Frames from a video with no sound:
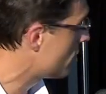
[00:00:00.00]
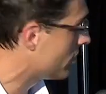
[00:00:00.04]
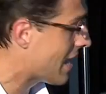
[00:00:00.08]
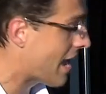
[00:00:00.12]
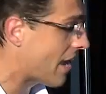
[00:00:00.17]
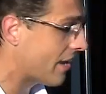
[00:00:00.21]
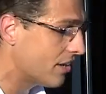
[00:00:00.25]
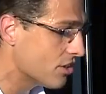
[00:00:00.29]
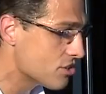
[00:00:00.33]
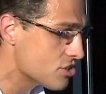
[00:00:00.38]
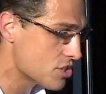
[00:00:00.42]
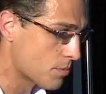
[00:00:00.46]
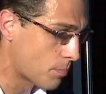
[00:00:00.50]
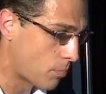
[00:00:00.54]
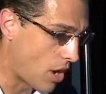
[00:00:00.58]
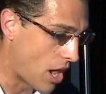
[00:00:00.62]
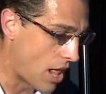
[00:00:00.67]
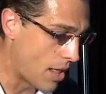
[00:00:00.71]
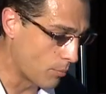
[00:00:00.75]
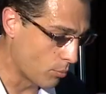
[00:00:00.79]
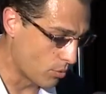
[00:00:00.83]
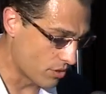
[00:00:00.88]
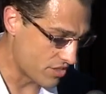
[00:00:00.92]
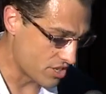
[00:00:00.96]
Now, here's the
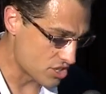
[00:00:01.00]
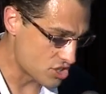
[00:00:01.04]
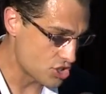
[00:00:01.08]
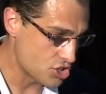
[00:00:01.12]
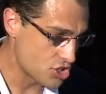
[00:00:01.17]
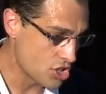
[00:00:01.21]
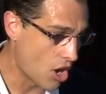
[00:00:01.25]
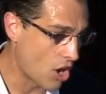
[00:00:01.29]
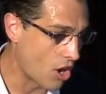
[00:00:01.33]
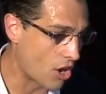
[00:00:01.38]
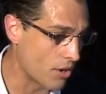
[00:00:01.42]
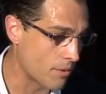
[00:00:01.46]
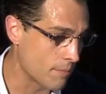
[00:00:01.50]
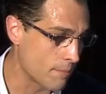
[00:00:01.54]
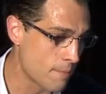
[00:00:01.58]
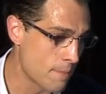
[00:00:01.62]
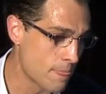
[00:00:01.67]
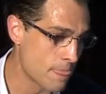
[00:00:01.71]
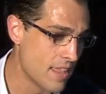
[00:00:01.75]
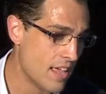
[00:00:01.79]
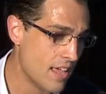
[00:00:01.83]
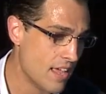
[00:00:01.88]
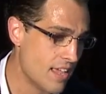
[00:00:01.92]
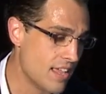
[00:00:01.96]
problem with this chart,
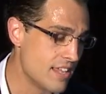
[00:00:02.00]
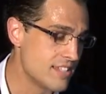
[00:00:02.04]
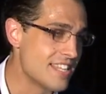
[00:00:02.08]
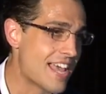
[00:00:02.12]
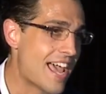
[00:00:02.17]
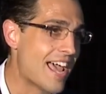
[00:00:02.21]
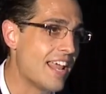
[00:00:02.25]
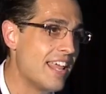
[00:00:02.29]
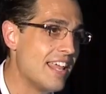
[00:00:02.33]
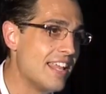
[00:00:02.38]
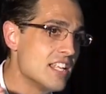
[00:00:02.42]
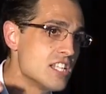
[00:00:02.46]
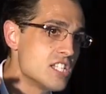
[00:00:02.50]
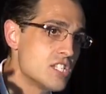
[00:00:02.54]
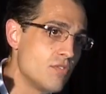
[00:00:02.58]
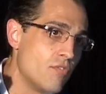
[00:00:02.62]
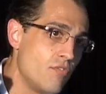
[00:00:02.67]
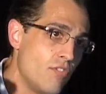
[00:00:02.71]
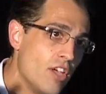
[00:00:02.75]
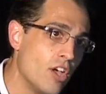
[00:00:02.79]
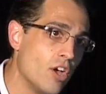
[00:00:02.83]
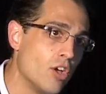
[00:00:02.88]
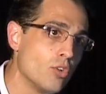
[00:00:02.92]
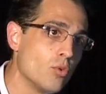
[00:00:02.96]
is that it is
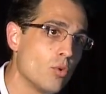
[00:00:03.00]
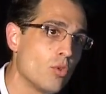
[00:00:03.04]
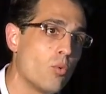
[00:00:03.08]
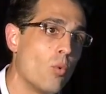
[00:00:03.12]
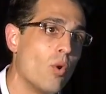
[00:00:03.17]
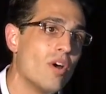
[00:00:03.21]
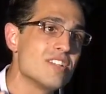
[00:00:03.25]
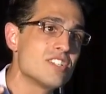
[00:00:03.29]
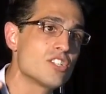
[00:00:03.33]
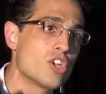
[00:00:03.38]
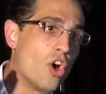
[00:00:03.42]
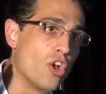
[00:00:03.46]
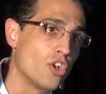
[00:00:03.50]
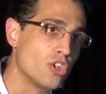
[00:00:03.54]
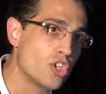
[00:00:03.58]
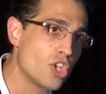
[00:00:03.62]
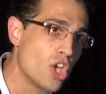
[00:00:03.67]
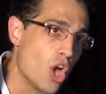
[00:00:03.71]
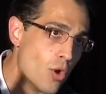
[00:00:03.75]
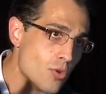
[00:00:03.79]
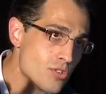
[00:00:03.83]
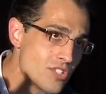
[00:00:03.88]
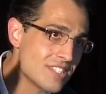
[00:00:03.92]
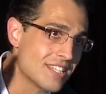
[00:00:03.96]
filled with what is called
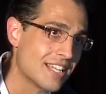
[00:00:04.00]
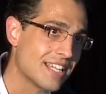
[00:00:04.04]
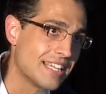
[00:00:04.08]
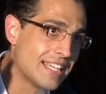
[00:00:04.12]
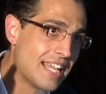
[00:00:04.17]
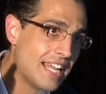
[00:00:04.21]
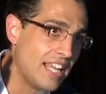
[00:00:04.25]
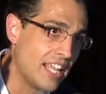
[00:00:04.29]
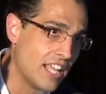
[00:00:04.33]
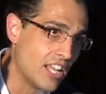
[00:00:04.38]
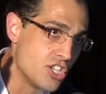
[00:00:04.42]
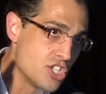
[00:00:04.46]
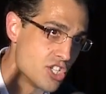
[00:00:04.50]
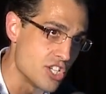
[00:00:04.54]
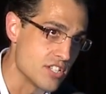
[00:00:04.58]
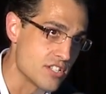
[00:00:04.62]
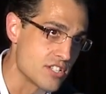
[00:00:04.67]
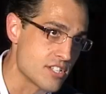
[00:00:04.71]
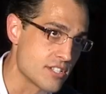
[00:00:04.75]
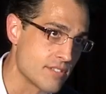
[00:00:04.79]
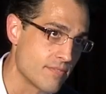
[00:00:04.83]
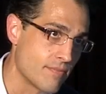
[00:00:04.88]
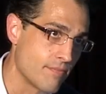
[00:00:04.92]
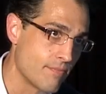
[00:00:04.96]
ghost
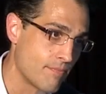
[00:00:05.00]
lineages.